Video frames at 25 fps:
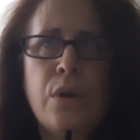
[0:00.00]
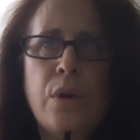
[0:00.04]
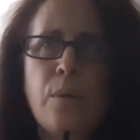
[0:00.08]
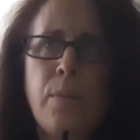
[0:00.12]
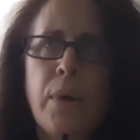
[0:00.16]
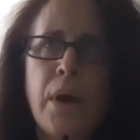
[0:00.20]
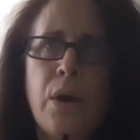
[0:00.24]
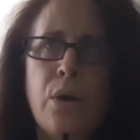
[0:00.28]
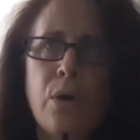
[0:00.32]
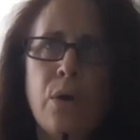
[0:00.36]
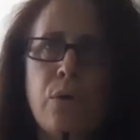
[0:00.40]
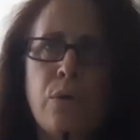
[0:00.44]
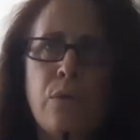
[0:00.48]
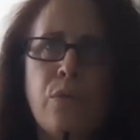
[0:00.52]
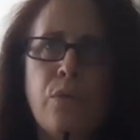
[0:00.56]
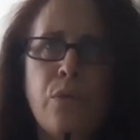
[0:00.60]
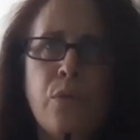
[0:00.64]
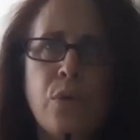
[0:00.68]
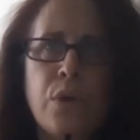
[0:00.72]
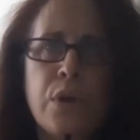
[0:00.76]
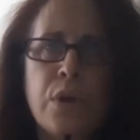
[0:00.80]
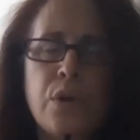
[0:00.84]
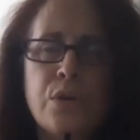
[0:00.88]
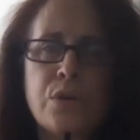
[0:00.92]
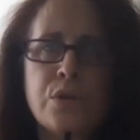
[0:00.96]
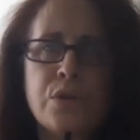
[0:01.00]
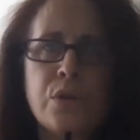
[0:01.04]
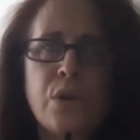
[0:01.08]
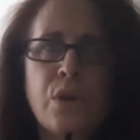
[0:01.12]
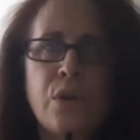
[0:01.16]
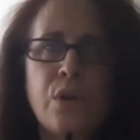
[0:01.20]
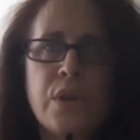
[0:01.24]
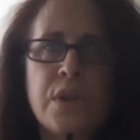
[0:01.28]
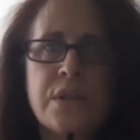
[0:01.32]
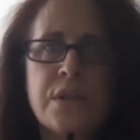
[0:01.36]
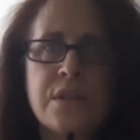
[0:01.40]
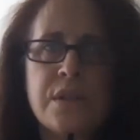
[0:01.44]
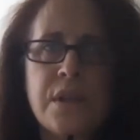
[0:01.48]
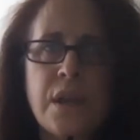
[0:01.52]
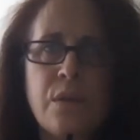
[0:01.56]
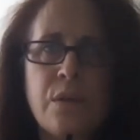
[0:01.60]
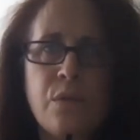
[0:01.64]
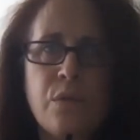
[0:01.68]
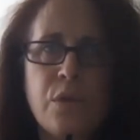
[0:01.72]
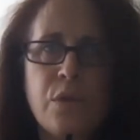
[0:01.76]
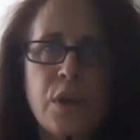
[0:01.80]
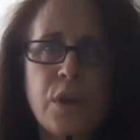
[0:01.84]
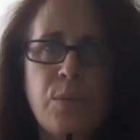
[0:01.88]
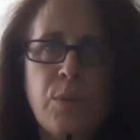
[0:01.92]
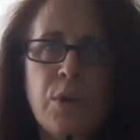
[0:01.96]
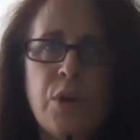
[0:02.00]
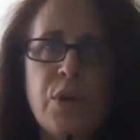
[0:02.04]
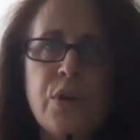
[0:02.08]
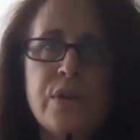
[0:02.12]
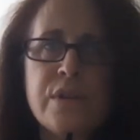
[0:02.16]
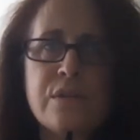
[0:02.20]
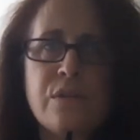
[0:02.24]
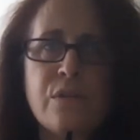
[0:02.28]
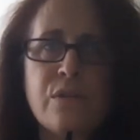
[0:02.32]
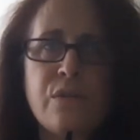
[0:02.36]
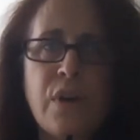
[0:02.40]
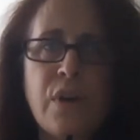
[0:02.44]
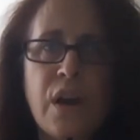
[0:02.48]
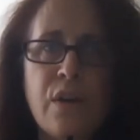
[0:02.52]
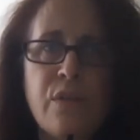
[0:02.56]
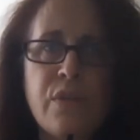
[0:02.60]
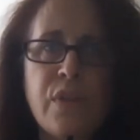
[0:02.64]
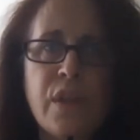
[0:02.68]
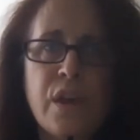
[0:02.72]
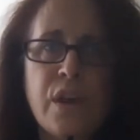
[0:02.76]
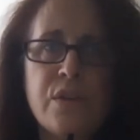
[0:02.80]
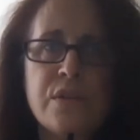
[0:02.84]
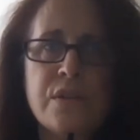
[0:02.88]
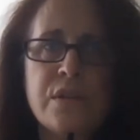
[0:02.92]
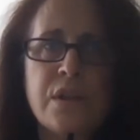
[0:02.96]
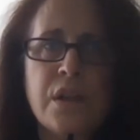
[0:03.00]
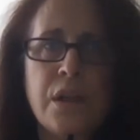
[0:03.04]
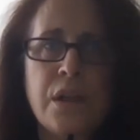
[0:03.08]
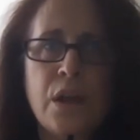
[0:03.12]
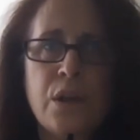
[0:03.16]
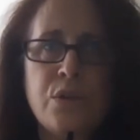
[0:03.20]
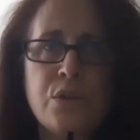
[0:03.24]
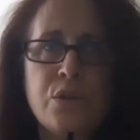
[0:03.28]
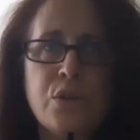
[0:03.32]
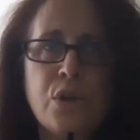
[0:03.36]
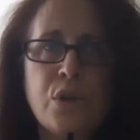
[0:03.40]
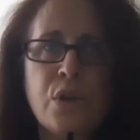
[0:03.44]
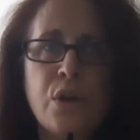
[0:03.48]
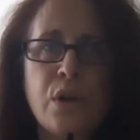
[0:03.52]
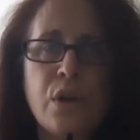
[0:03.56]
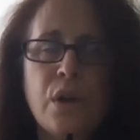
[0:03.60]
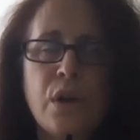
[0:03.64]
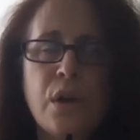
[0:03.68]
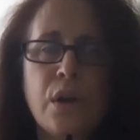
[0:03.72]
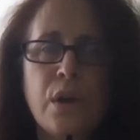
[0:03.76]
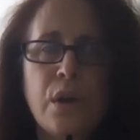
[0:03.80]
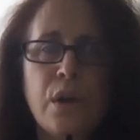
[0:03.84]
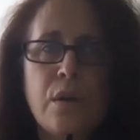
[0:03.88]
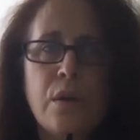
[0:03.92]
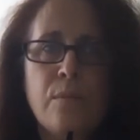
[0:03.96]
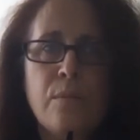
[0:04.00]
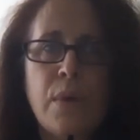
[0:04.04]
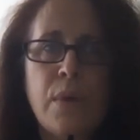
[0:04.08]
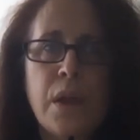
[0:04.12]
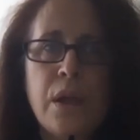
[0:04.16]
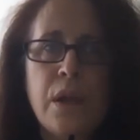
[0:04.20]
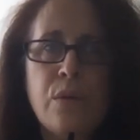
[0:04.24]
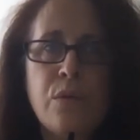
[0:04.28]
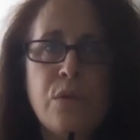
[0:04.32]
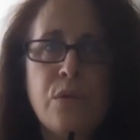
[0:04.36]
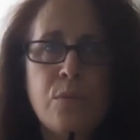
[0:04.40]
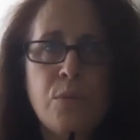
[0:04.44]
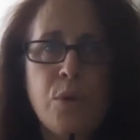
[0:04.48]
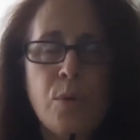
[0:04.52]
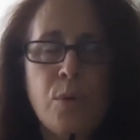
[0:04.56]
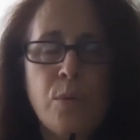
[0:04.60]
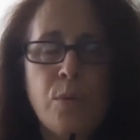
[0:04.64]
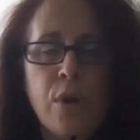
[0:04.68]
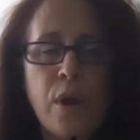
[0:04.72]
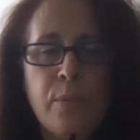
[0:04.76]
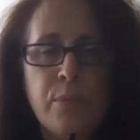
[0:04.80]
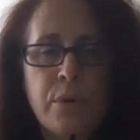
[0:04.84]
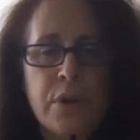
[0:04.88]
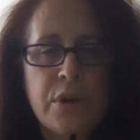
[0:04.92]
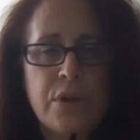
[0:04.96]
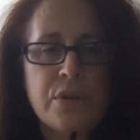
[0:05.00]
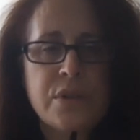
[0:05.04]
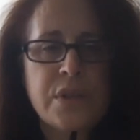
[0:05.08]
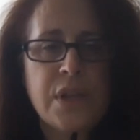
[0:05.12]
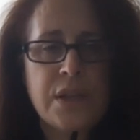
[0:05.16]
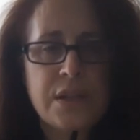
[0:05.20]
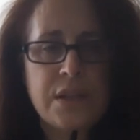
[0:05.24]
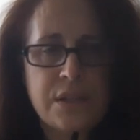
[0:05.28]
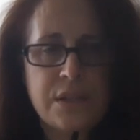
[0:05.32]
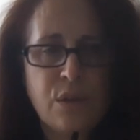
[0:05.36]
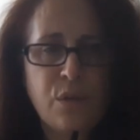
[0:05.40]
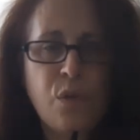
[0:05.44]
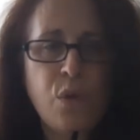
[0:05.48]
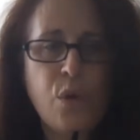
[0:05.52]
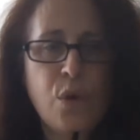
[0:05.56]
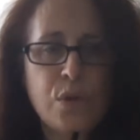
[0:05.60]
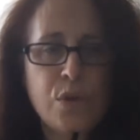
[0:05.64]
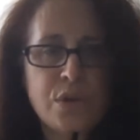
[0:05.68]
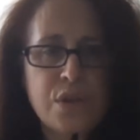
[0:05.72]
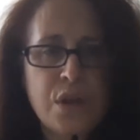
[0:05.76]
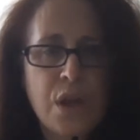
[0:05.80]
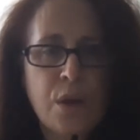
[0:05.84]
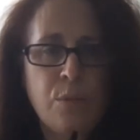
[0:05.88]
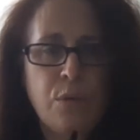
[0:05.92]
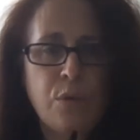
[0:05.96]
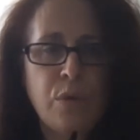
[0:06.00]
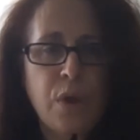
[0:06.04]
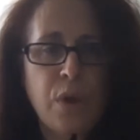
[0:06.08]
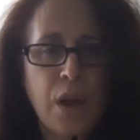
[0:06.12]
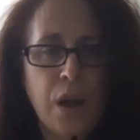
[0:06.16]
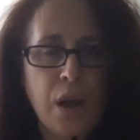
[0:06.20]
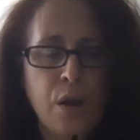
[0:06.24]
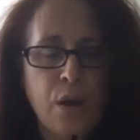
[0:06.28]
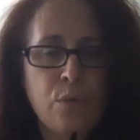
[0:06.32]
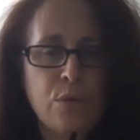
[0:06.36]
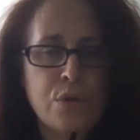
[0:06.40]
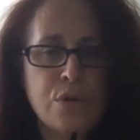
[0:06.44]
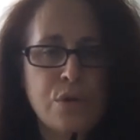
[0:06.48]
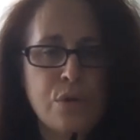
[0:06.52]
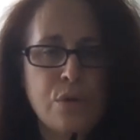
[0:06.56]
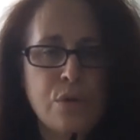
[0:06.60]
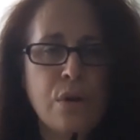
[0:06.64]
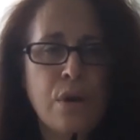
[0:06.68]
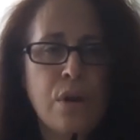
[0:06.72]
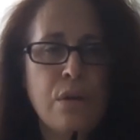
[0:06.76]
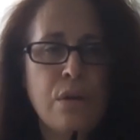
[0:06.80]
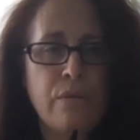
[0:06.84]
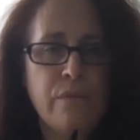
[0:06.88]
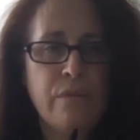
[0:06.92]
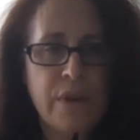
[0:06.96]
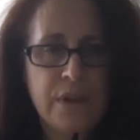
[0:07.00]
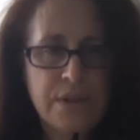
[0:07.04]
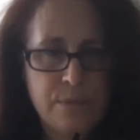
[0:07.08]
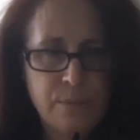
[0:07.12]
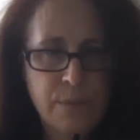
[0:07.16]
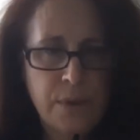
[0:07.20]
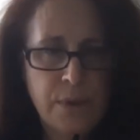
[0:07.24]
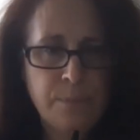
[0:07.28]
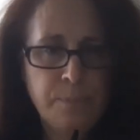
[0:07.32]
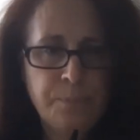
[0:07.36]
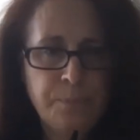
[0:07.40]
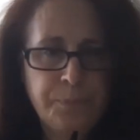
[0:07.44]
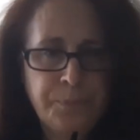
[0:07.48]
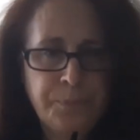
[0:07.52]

about 4 years ago that said for communities of 5,000 and under, many of the mobile operators had a difficult time of getting a return on investment.